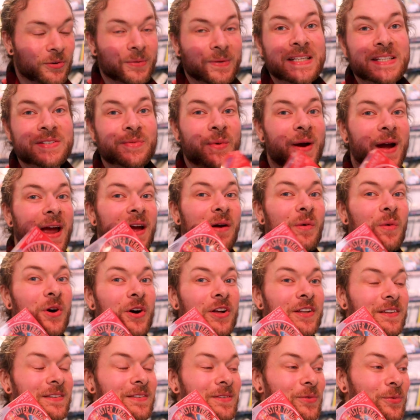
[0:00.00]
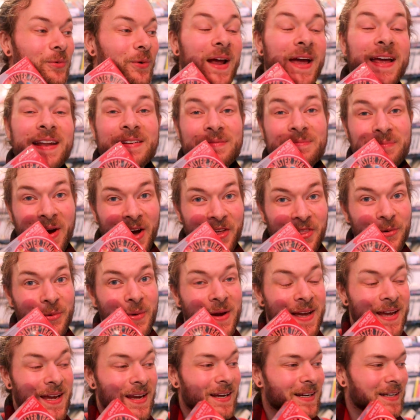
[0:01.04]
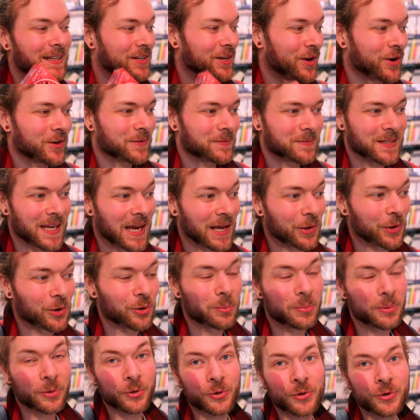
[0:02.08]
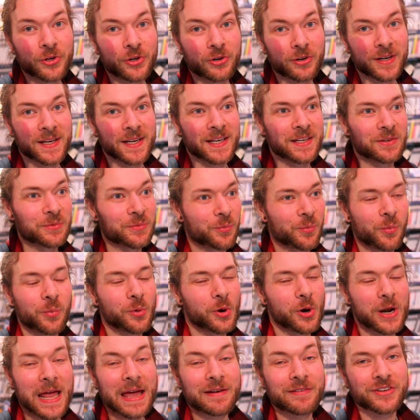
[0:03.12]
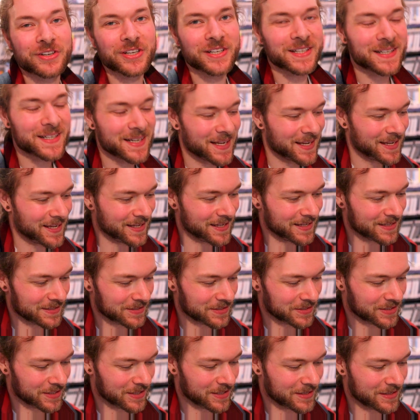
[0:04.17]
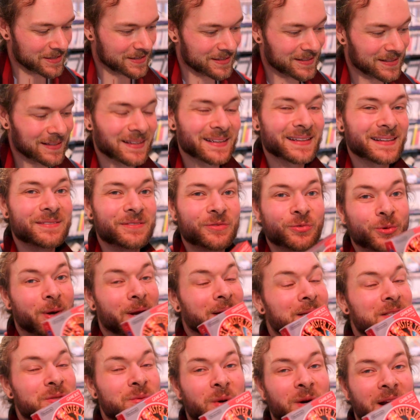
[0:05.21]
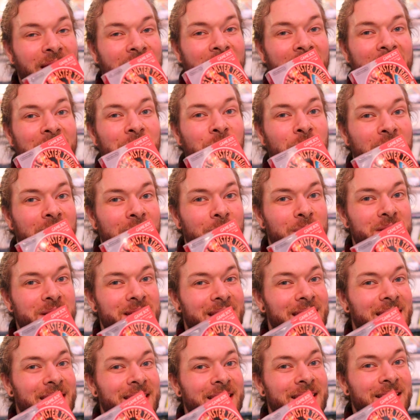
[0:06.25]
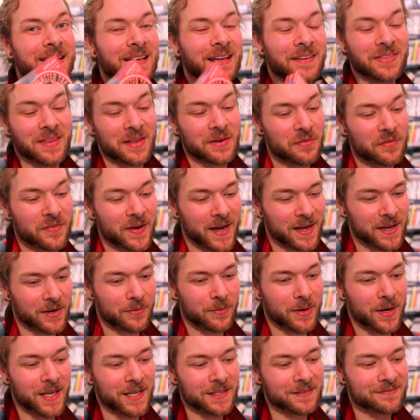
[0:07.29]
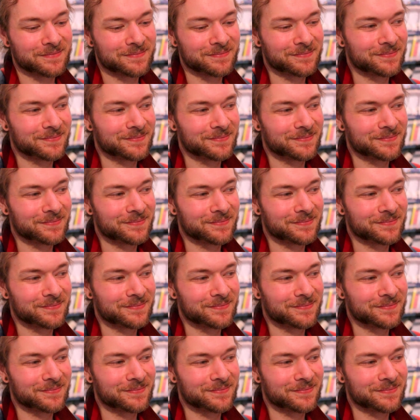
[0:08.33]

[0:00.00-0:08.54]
The reason why I want red, by the way, and not yellow, blue, green, whatever, is uh, red is what I had when I was a kid, and then fire red.